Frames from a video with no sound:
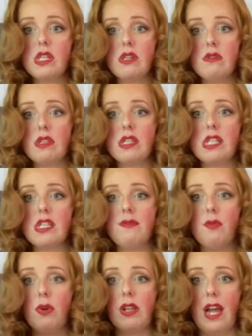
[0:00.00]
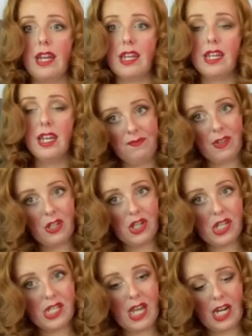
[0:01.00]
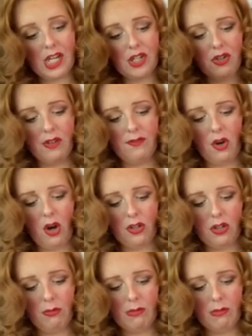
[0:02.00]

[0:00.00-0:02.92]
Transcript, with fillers: use this for like just texture and volume.